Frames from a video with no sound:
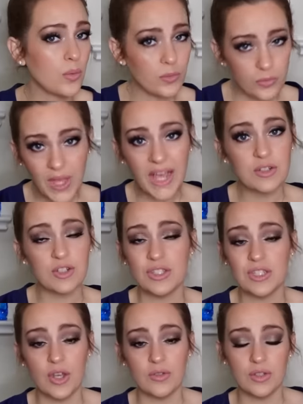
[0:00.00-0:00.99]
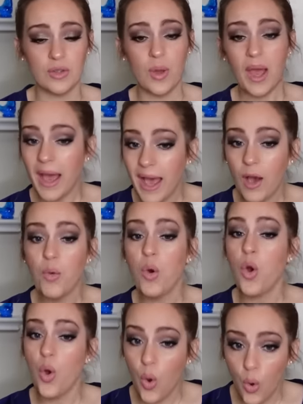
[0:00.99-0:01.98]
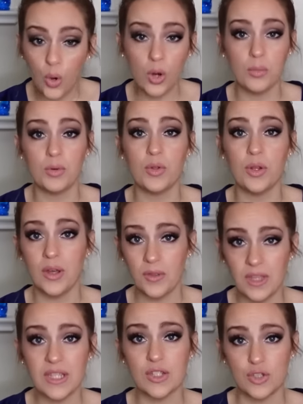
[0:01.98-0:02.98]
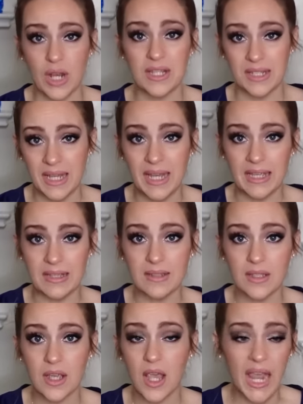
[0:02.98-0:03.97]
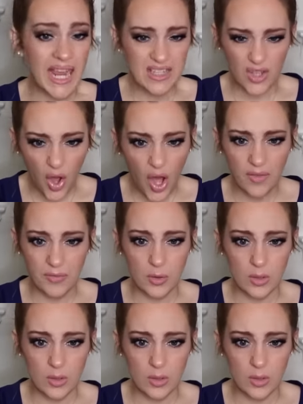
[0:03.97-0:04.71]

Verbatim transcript: that just tells you how horrible this dress is. It's awful.